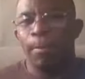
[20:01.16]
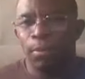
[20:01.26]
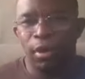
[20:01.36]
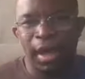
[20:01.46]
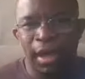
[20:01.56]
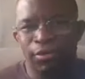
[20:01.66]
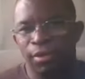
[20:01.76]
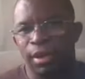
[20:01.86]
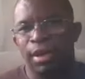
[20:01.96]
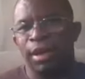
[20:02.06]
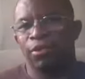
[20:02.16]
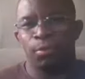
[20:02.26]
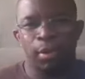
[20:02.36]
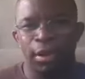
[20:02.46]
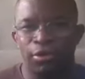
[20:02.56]
book actually
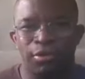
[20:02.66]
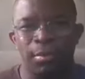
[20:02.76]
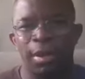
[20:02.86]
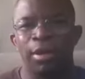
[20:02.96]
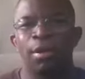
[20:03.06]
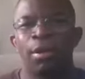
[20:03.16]
explained to me